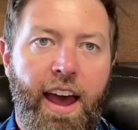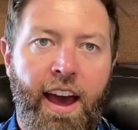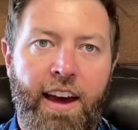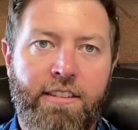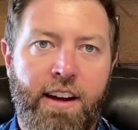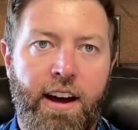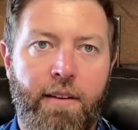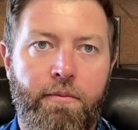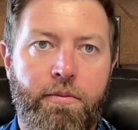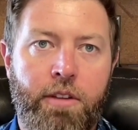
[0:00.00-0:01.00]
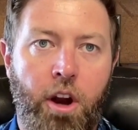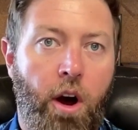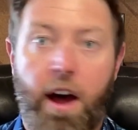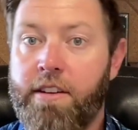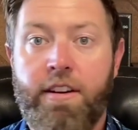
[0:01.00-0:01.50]
And, uh, you
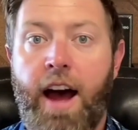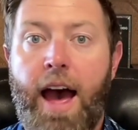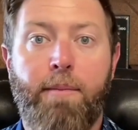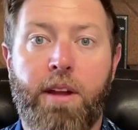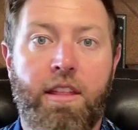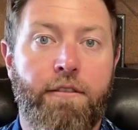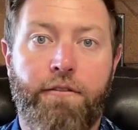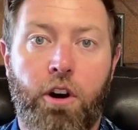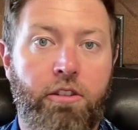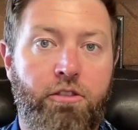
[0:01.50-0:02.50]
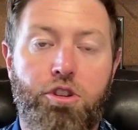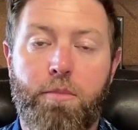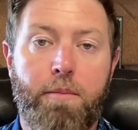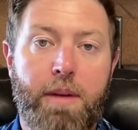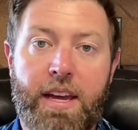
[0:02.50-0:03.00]
know, undeniably the first
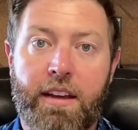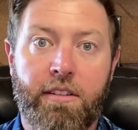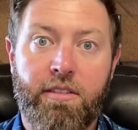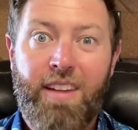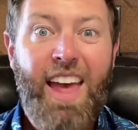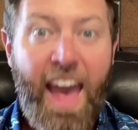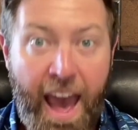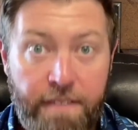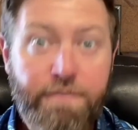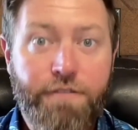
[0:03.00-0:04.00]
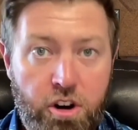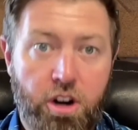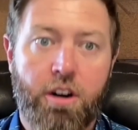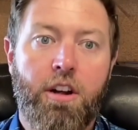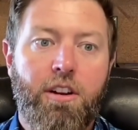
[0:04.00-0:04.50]
human beings
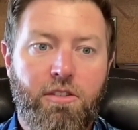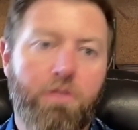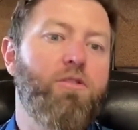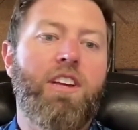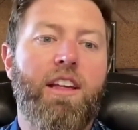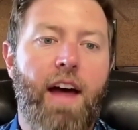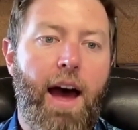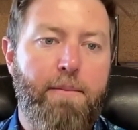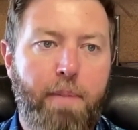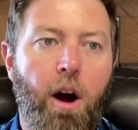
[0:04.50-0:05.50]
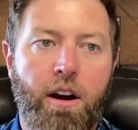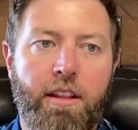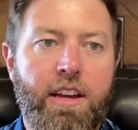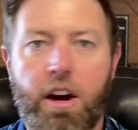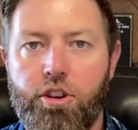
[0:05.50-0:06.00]
ever to see that part
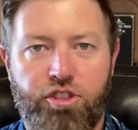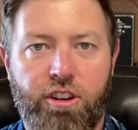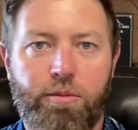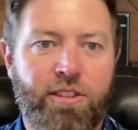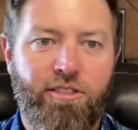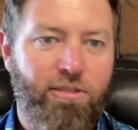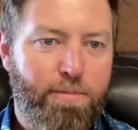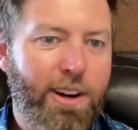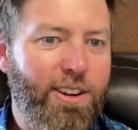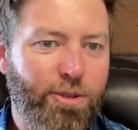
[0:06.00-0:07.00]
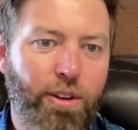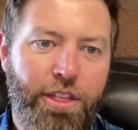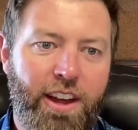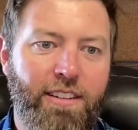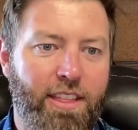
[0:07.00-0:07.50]
of the ocean, which is a pretty
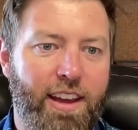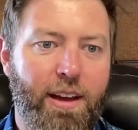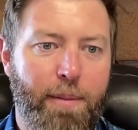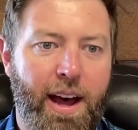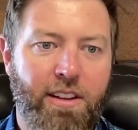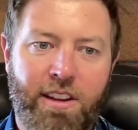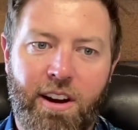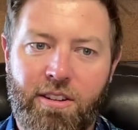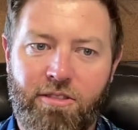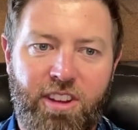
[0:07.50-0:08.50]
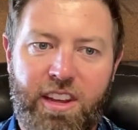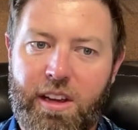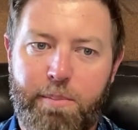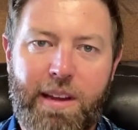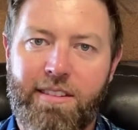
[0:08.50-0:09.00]
cool thing to think about. You know, you're
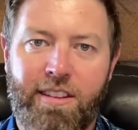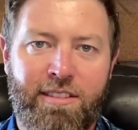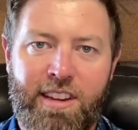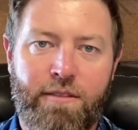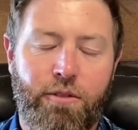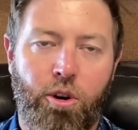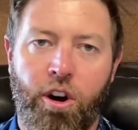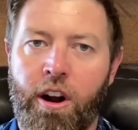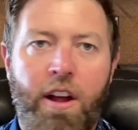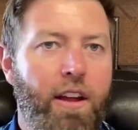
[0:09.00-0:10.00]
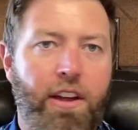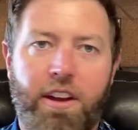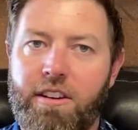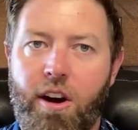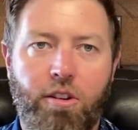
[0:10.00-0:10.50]
seeing a piece of the seafloor
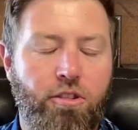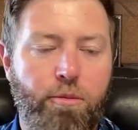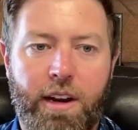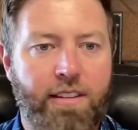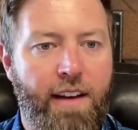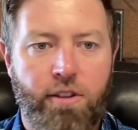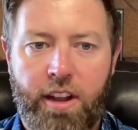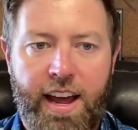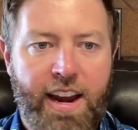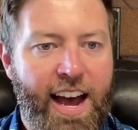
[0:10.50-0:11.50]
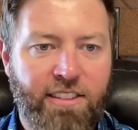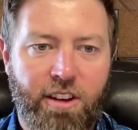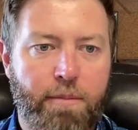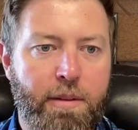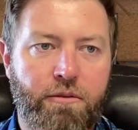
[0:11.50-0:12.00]
that no human has ever laid
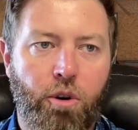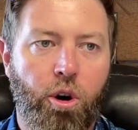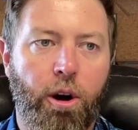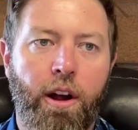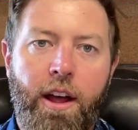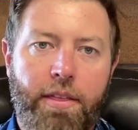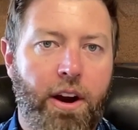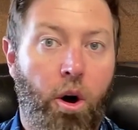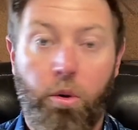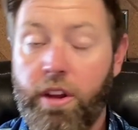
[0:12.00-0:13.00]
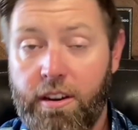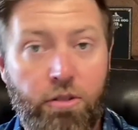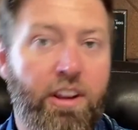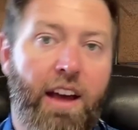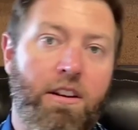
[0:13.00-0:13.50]
eyes on before, that only
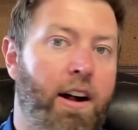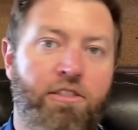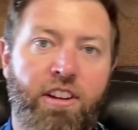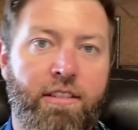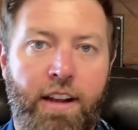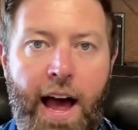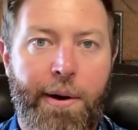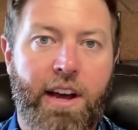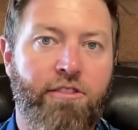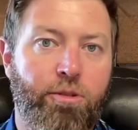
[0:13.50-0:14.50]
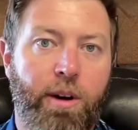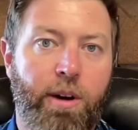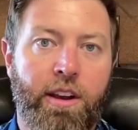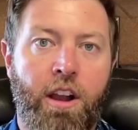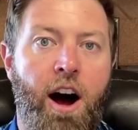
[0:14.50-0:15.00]
new technology is allowing us
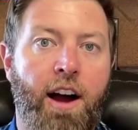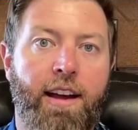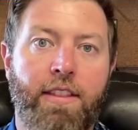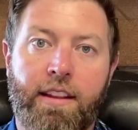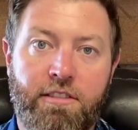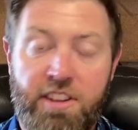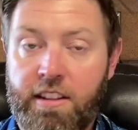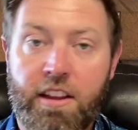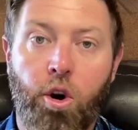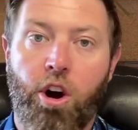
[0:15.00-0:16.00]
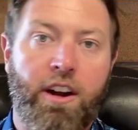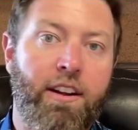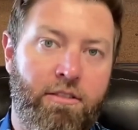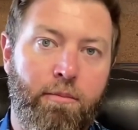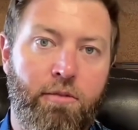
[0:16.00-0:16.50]
to unlock. And then seeing the
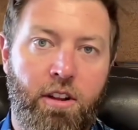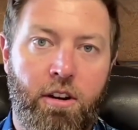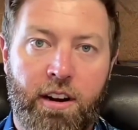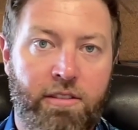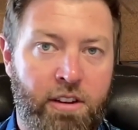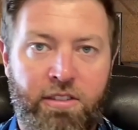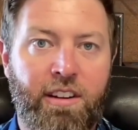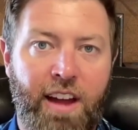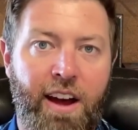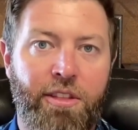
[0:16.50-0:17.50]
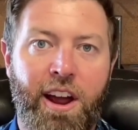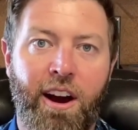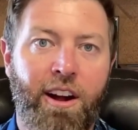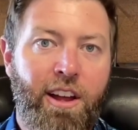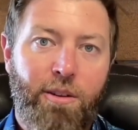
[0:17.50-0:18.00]
organisms that are existing down
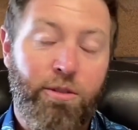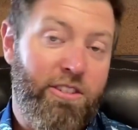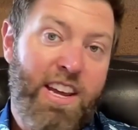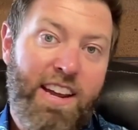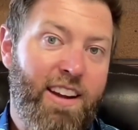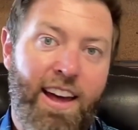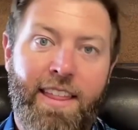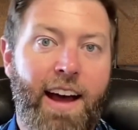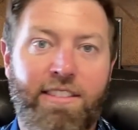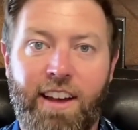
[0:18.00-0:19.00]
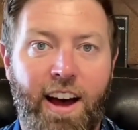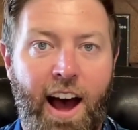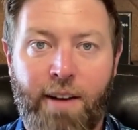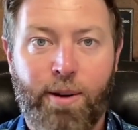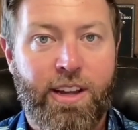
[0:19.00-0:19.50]
there was neat. And that's, uh,
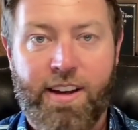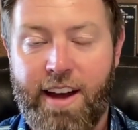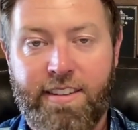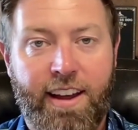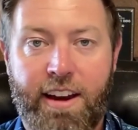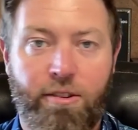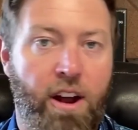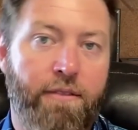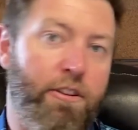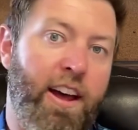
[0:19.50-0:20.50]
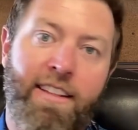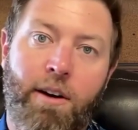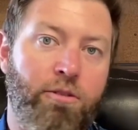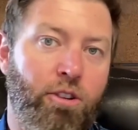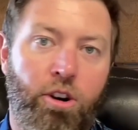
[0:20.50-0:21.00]
I really can't take any credit for
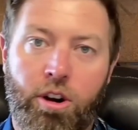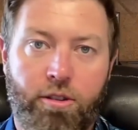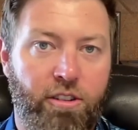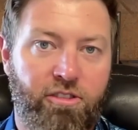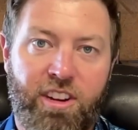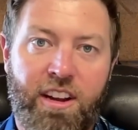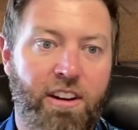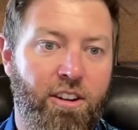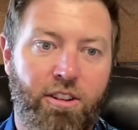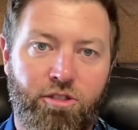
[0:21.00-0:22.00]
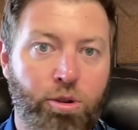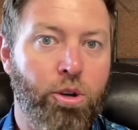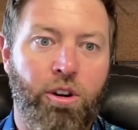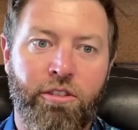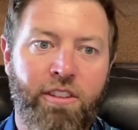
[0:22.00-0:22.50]
that. That was all Christine and
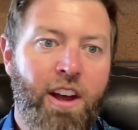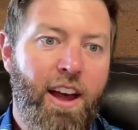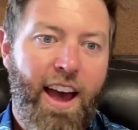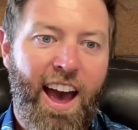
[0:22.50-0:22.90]
tools.